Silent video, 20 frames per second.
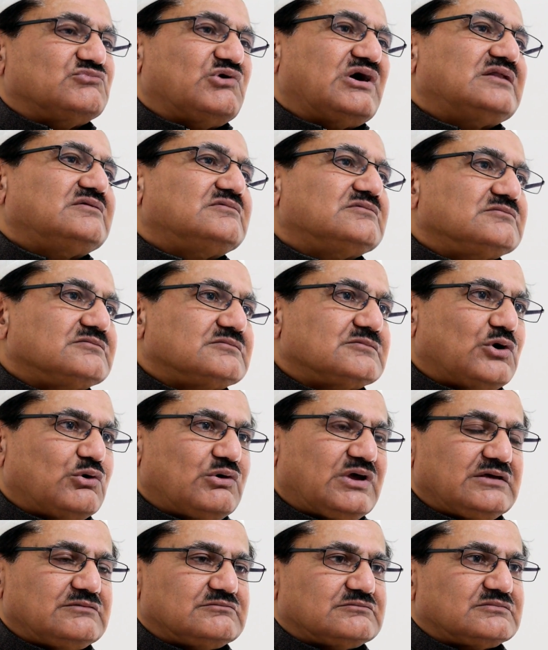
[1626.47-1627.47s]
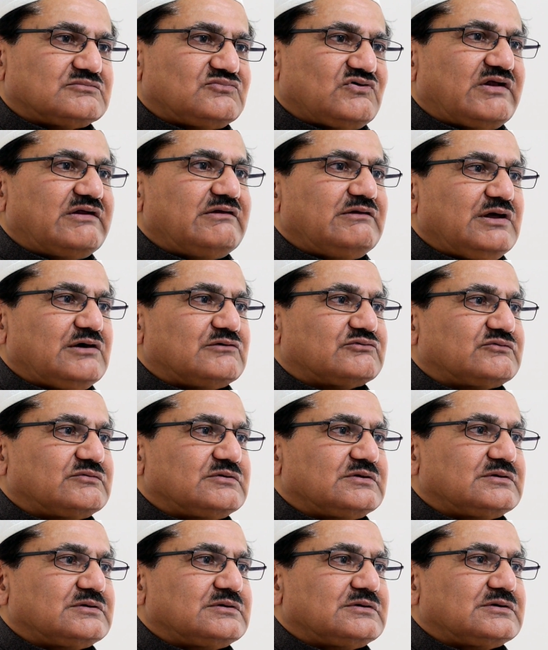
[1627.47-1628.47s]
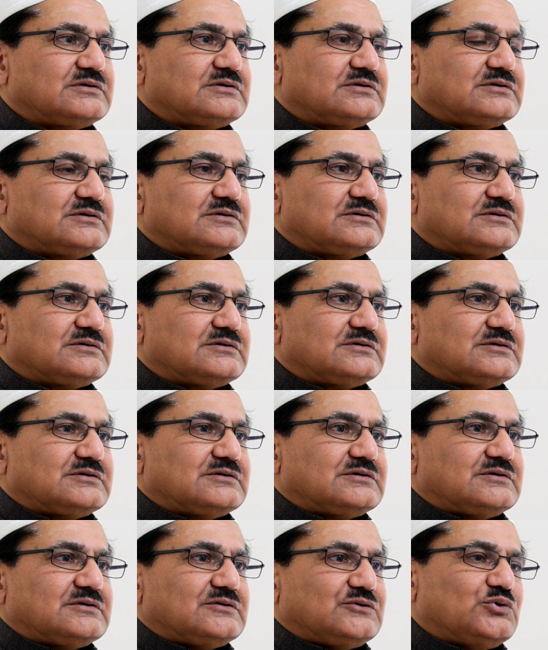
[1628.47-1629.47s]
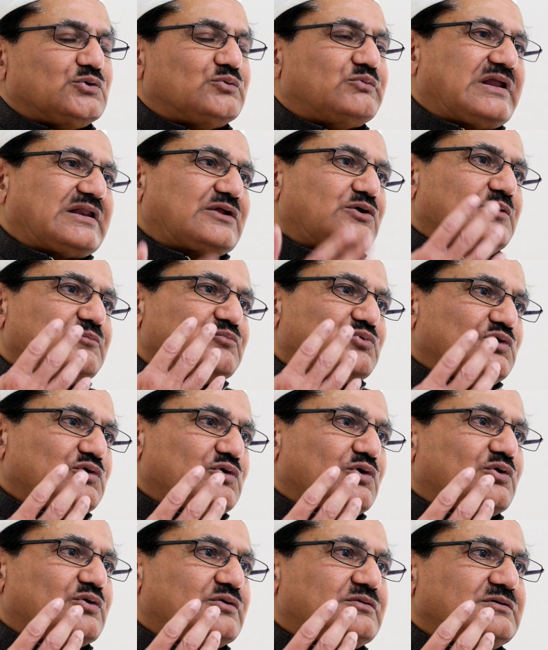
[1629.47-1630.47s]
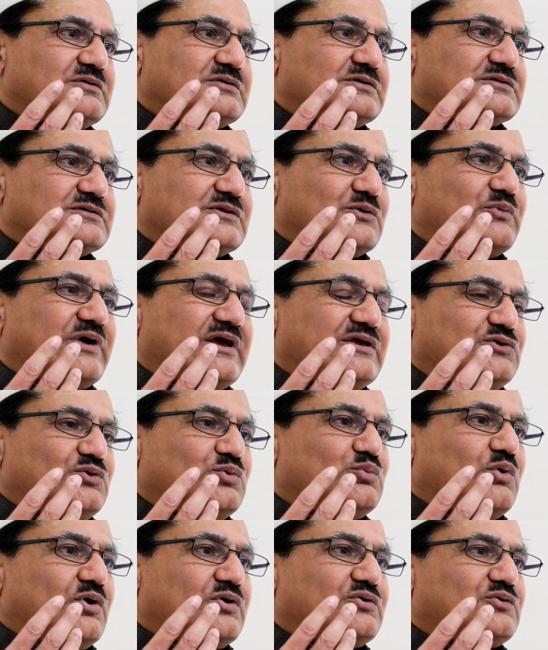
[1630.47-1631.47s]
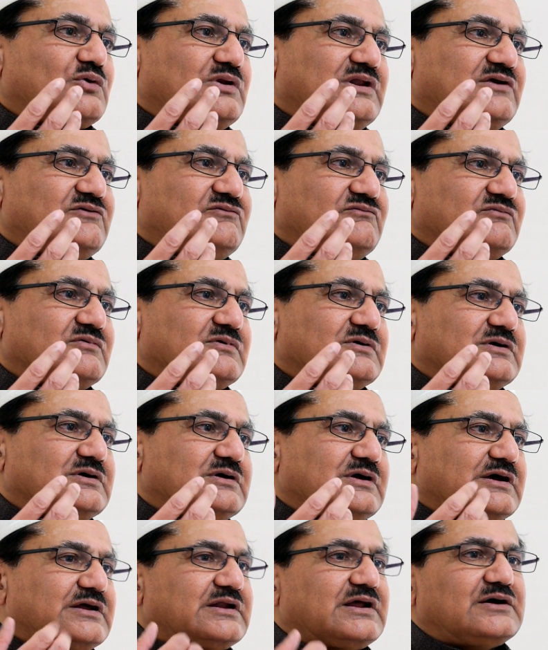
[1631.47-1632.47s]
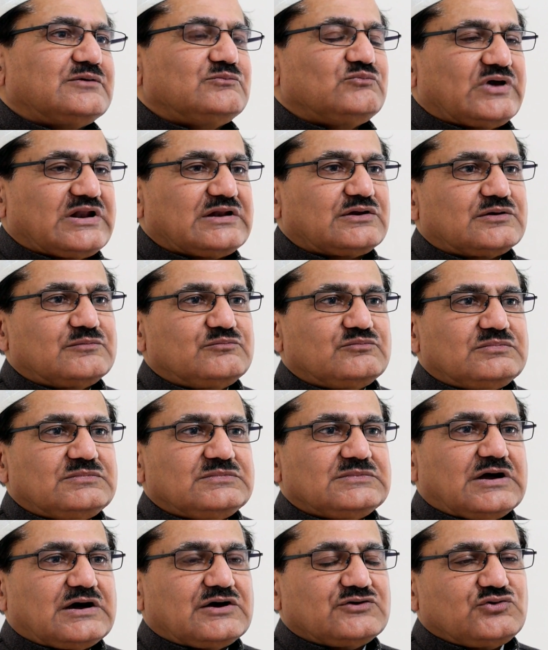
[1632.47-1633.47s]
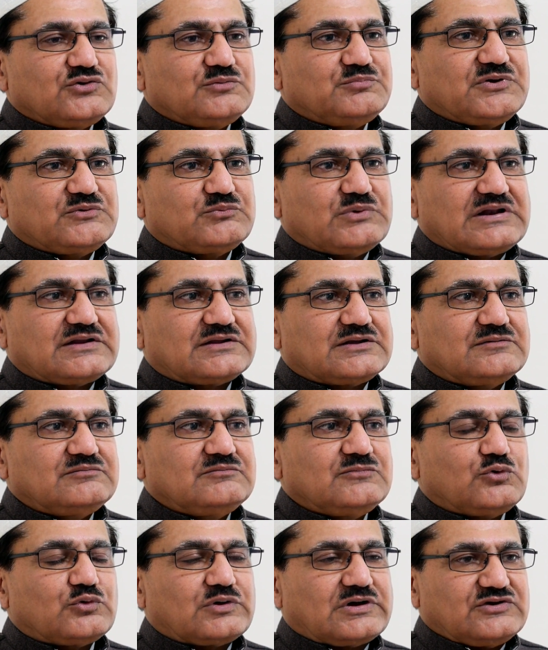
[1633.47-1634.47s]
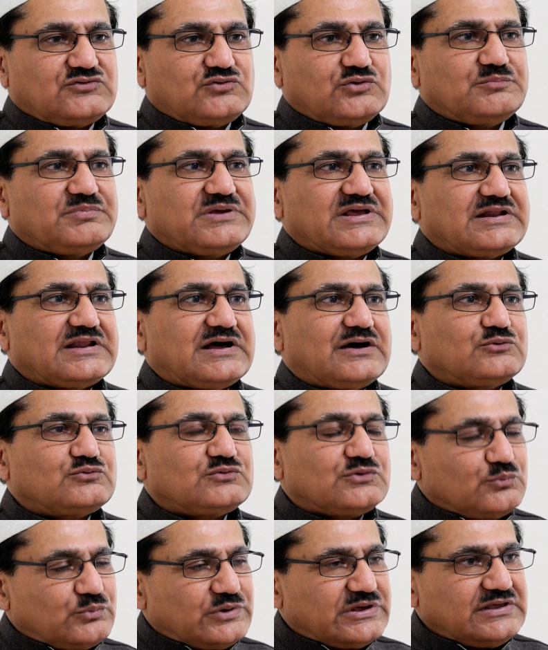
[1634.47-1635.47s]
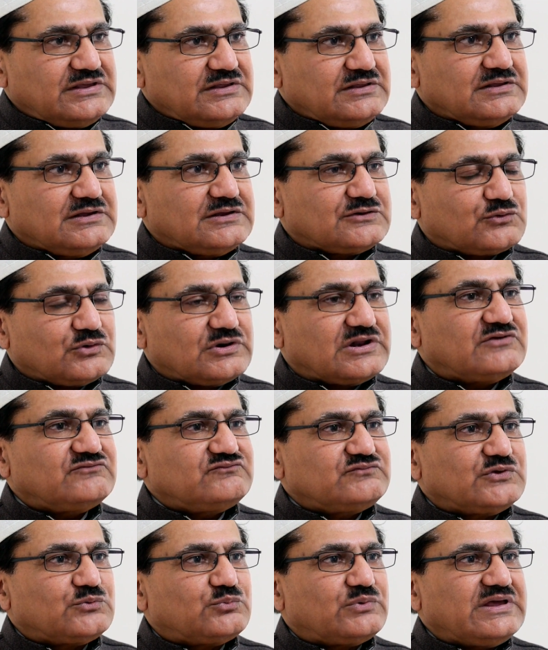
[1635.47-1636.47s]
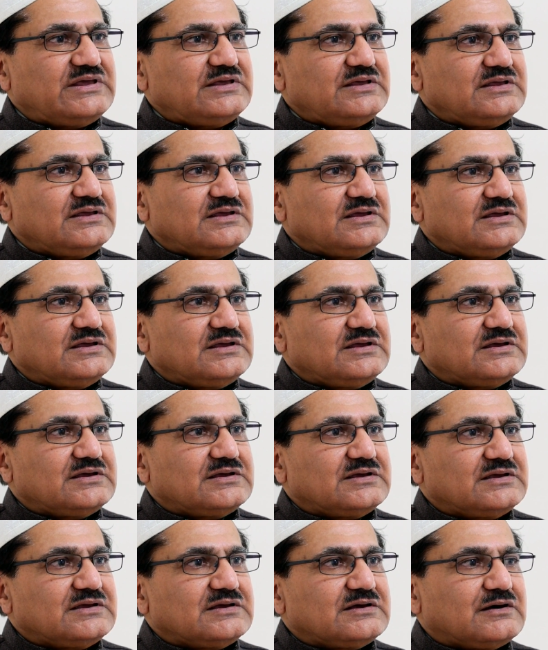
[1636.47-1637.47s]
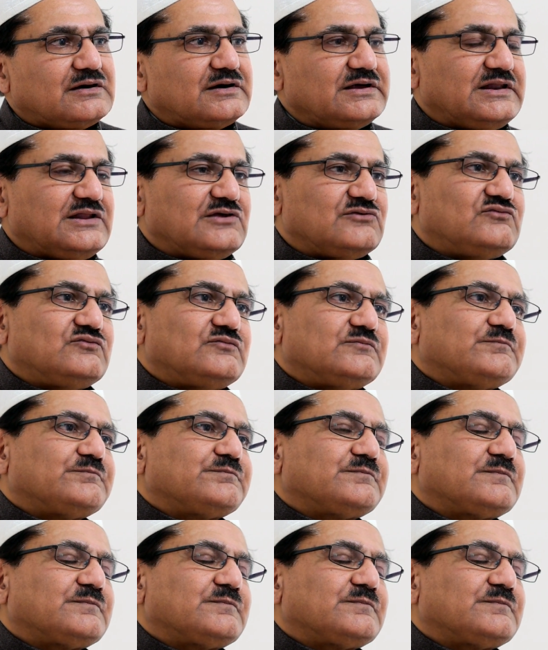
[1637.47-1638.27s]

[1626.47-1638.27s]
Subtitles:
Well, okay, fair enough. You're welcome to the way you want to live, and I'm welcome, I should be welcome, or I should be allowed to live the way I live.